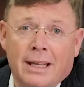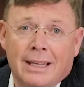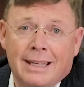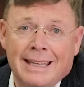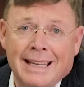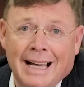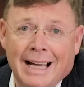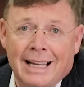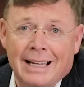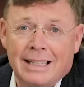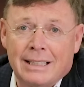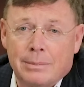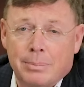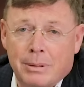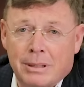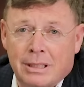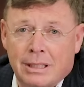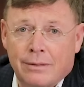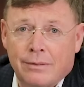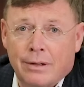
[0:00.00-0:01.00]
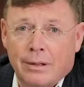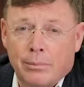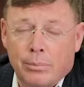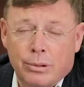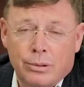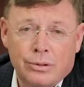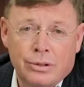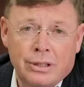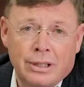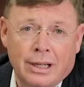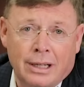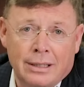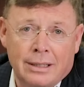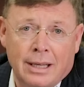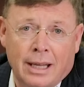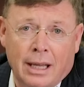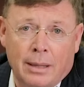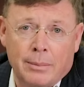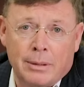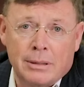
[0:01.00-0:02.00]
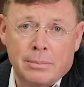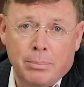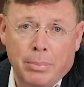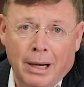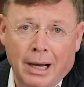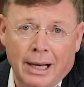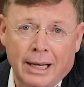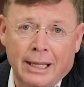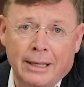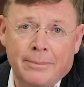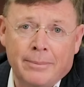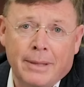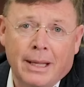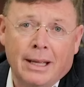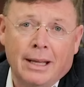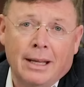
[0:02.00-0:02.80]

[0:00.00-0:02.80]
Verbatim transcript: non-specific bruising on Tammy's body.